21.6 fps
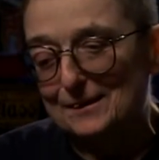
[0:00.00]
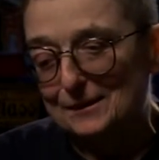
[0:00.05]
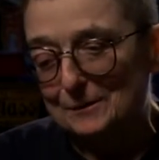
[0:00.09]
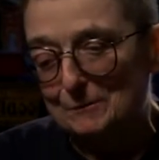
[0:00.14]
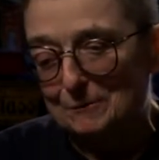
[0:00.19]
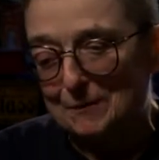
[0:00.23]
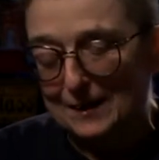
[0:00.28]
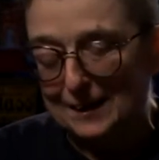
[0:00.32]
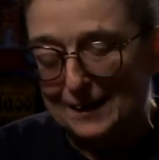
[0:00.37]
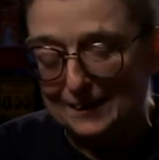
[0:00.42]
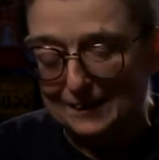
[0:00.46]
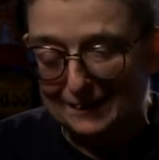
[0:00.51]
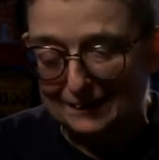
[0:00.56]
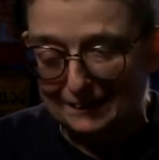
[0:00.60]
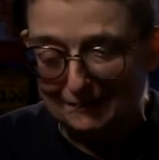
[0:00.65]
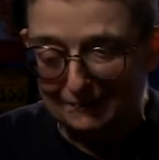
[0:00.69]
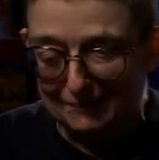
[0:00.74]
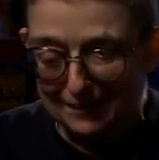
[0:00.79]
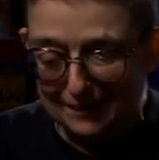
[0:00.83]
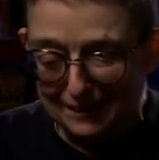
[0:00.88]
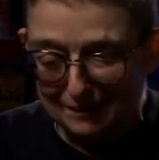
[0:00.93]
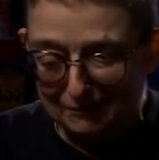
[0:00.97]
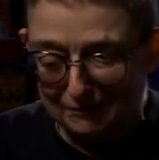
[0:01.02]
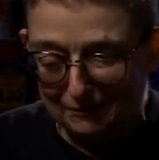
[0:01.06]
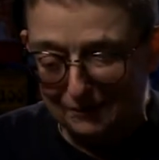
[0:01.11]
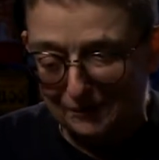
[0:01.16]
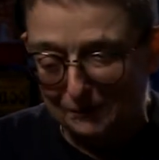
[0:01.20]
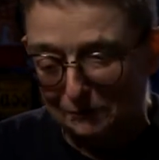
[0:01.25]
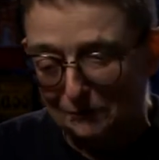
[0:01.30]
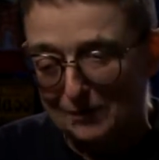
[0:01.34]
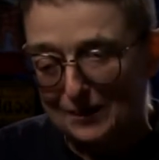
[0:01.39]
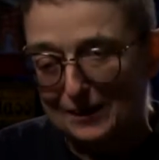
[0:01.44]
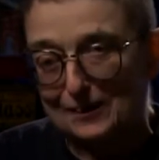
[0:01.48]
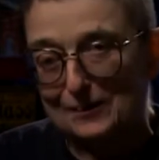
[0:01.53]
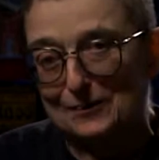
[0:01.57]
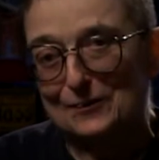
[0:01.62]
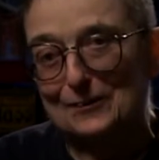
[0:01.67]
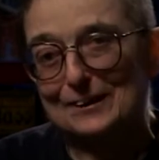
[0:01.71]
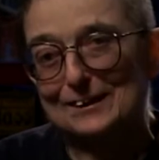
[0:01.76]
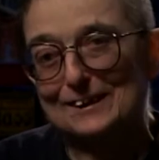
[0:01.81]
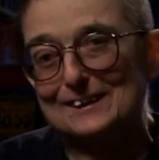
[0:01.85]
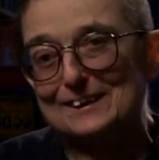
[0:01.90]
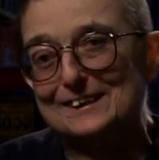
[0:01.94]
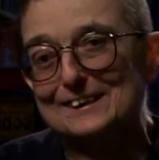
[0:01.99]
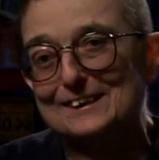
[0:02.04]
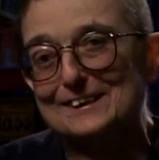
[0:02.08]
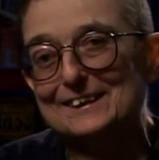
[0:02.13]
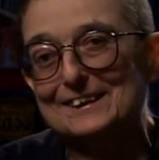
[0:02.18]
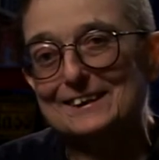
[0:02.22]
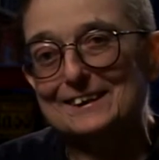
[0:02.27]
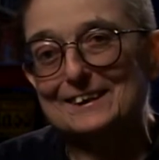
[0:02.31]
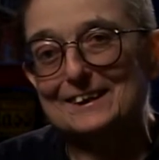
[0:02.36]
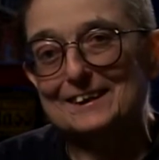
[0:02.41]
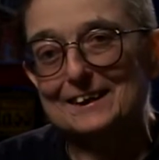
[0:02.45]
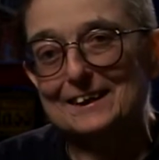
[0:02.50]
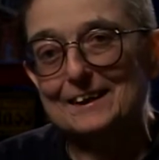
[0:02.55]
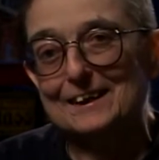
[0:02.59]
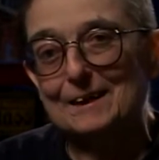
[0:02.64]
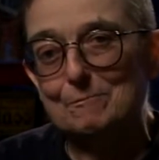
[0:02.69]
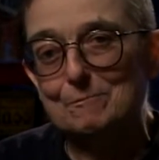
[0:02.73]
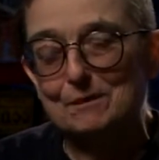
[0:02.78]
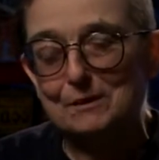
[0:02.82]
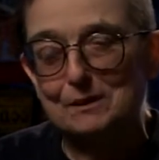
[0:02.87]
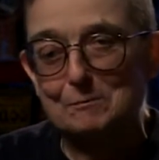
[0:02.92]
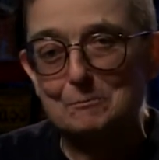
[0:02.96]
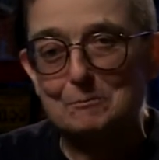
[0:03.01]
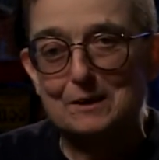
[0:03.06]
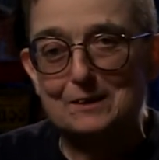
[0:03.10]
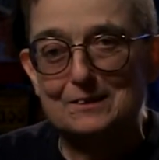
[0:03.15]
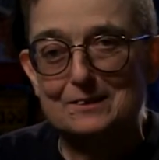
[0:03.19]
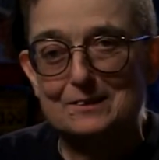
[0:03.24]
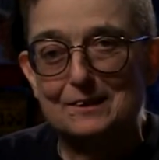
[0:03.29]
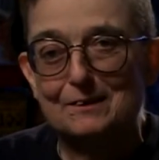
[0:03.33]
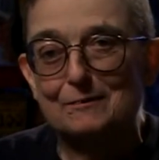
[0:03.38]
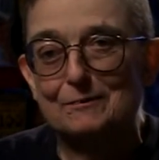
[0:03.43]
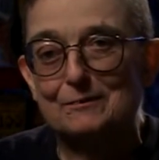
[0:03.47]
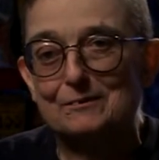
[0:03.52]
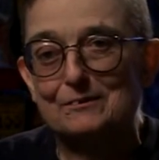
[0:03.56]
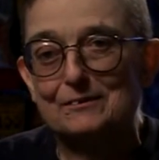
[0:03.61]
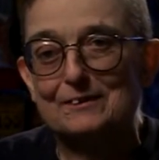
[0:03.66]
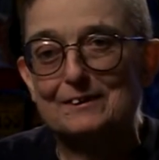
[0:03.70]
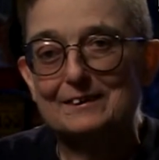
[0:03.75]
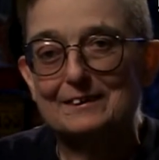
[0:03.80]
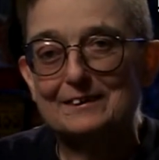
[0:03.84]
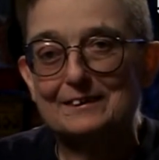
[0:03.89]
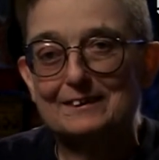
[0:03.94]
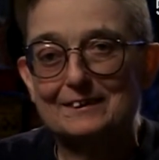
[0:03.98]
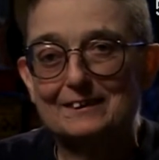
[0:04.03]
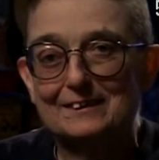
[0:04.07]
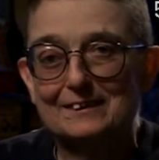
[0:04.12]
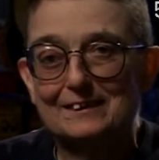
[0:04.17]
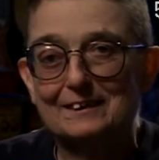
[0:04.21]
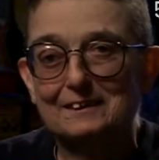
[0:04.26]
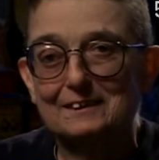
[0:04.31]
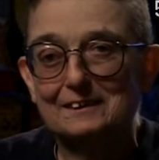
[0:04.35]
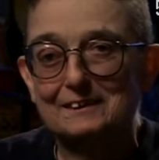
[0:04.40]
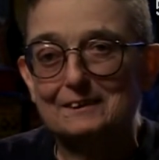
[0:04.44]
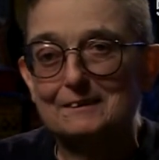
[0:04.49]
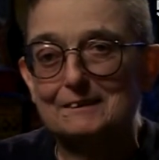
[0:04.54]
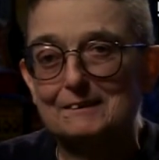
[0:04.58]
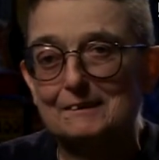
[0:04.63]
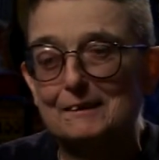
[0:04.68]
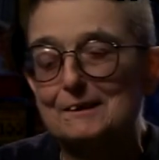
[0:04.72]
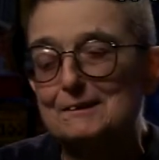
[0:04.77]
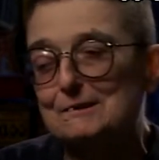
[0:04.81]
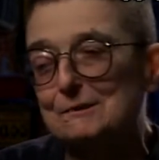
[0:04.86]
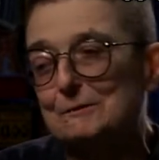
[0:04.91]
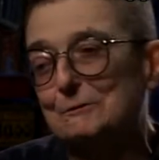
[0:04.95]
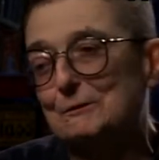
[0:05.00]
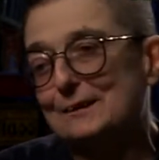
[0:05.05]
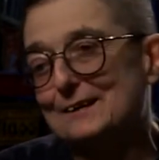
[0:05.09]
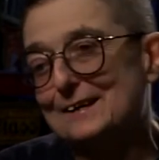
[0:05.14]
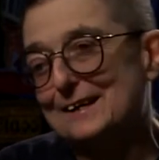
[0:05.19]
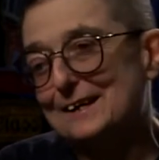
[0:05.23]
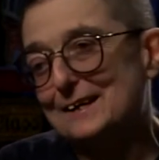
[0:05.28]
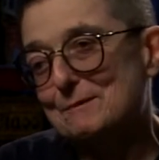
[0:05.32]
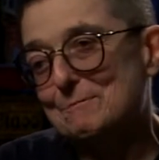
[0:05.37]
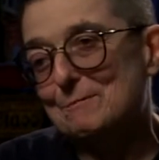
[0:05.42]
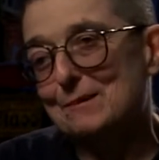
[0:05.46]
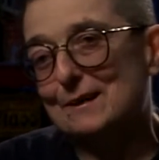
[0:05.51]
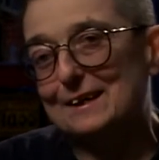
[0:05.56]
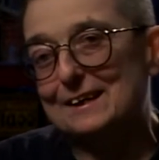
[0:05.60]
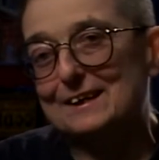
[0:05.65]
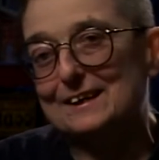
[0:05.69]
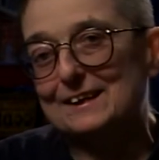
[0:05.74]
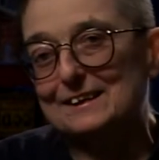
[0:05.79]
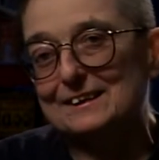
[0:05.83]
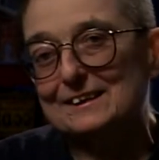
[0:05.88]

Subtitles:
my, whatever you want to call it. I kept it to myself. I didn't discuss it with anybody.